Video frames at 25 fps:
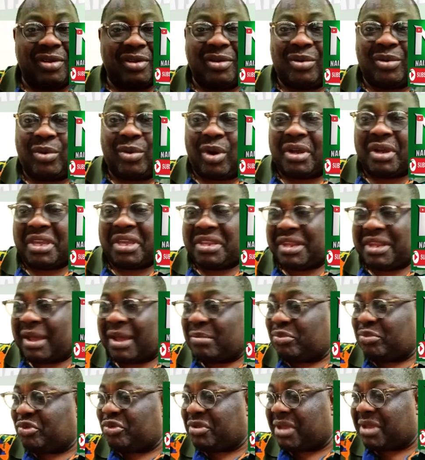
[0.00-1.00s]
work in
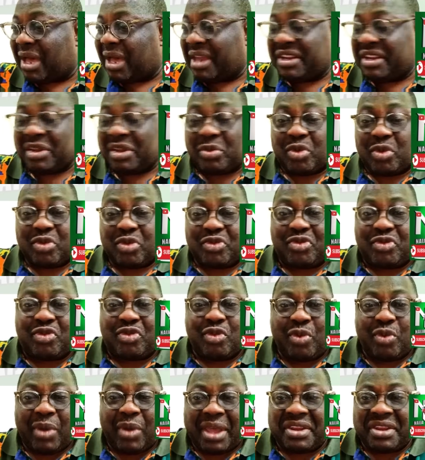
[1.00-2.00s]
Abuja. They will do